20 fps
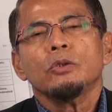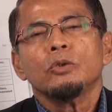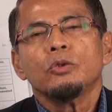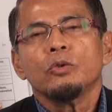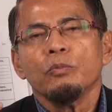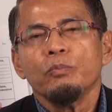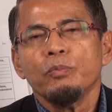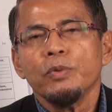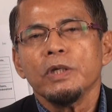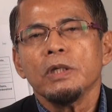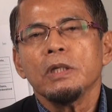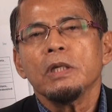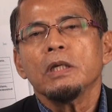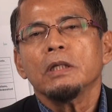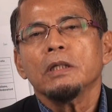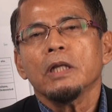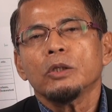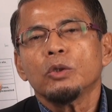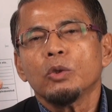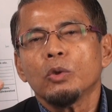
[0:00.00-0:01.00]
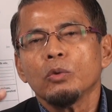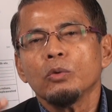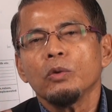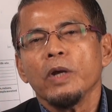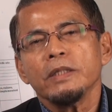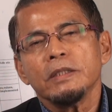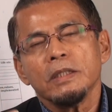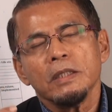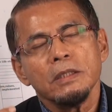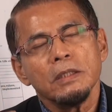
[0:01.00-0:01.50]
to be the true
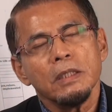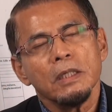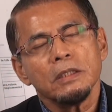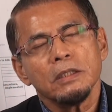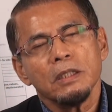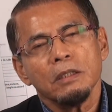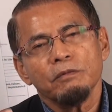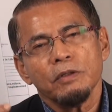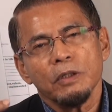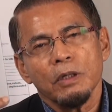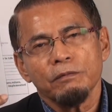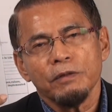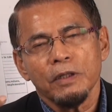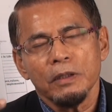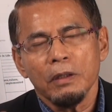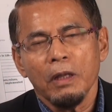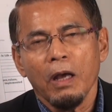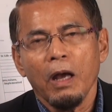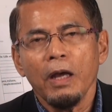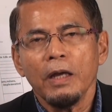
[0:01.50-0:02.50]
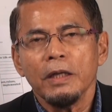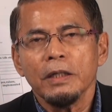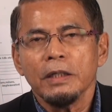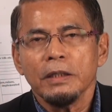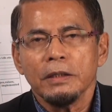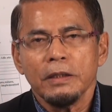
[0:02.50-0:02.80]
and sincere servant of Allah.